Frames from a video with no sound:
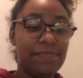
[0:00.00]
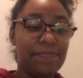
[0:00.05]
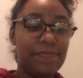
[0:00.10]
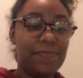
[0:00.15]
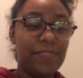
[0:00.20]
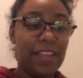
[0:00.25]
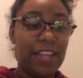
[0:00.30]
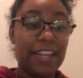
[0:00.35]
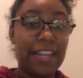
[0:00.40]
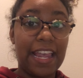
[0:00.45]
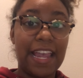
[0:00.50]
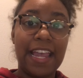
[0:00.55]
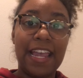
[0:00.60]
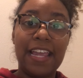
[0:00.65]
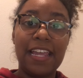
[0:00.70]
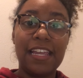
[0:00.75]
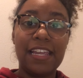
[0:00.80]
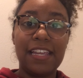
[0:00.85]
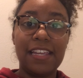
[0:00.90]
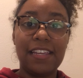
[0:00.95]
like
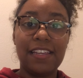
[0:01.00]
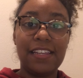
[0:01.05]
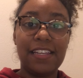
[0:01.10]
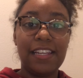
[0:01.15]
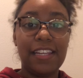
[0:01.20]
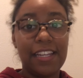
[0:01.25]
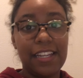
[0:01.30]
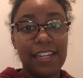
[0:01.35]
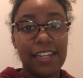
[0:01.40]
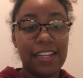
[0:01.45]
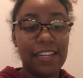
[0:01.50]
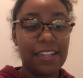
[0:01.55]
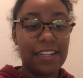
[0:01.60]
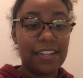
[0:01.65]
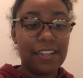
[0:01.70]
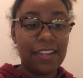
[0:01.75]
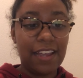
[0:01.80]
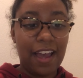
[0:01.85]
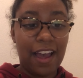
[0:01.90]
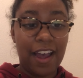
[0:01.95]
A,
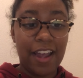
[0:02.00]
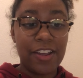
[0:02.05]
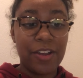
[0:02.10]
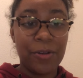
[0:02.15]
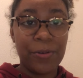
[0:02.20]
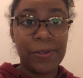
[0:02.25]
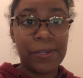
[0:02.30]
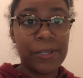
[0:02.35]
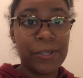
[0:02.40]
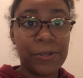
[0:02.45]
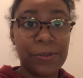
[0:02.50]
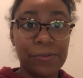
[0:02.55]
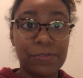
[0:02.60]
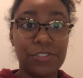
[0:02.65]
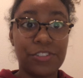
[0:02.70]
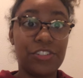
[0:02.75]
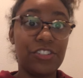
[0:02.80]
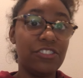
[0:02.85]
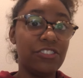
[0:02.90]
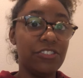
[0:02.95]
E, I, O, U
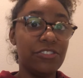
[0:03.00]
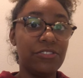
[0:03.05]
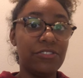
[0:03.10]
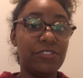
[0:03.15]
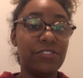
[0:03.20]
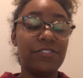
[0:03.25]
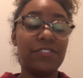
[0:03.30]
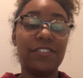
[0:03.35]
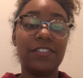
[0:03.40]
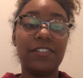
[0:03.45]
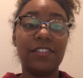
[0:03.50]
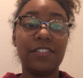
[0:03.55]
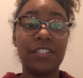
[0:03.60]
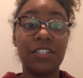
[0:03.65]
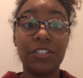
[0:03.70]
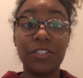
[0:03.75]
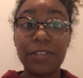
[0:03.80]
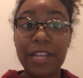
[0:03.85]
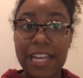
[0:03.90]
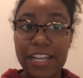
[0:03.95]
to the
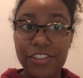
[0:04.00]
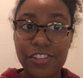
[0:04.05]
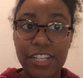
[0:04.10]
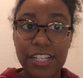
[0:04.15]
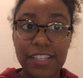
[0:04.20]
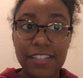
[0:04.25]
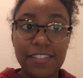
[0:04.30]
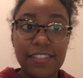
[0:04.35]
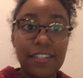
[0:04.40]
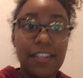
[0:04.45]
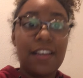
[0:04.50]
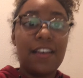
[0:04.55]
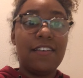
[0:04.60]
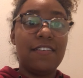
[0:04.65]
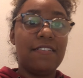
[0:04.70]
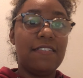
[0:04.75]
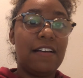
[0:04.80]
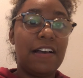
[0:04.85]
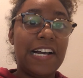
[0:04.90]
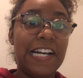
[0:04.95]
locations.
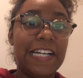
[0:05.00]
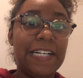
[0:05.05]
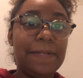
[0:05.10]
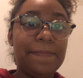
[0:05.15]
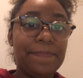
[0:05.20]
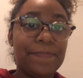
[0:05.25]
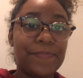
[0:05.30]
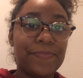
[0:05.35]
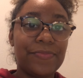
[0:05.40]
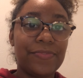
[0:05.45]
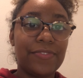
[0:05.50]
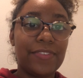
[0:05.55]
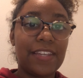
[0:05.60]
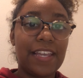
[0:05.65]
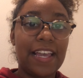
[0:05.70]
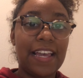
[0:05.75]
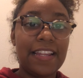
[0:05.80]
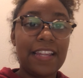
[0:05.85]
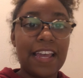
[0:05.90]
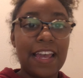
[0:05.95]
And
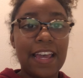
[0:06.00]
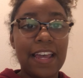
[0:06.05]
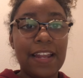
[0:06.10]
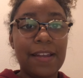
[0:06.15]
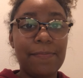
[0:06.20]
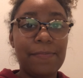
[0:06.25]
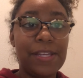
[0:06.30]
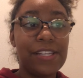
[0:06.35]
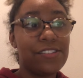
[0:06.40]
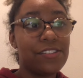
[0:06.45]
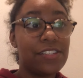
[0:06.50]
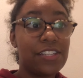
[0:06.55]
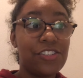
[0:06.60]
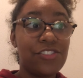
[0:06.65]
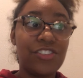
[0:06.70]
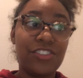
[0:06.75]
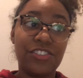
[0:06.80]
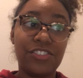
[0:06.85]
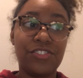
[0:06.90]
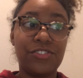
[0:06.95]
then basically
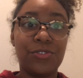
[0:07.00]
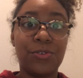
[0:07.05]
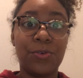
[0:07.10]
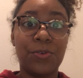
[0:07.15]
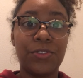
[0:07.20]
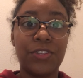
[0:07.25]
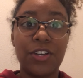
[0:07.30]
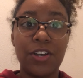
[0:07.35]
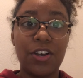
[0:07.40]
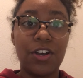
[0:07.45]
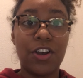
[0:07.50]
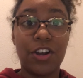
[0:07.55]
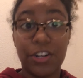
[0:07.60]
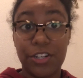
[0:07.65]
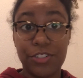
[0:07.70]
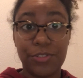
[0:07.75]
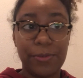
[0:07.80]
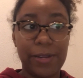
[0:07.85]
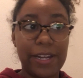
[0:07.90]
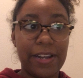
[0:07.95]
she just told the
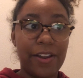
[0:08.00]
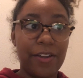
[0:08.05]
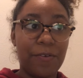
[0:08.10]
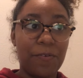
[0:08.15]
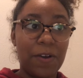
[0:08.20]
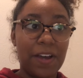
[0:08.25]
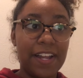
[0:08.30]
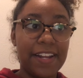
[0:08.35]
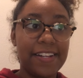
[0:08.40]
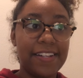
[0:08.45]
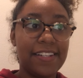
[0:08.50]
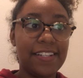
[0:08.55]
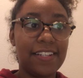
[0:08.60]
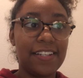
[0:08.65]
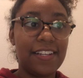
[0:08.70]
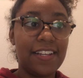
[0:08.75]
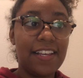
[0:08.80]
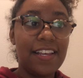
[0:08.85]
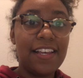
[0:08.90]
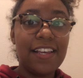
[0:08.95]
Arduino what
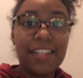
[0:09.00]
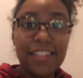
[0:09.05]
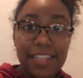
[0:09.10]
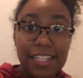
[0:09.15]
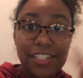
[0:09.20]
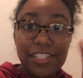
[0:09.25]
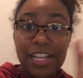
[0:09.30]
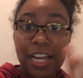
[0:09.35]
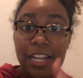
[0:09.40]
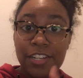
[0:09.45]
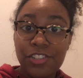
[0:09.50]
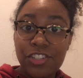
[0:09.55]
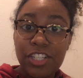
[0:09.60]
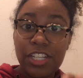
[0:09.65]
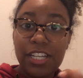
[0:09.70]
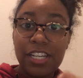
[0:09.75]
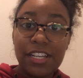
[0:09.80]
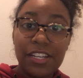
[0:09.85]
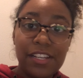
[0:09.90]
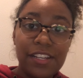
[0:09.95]
the
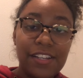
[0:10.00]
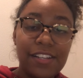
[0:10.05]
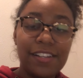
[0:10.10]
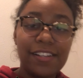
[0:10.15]
touching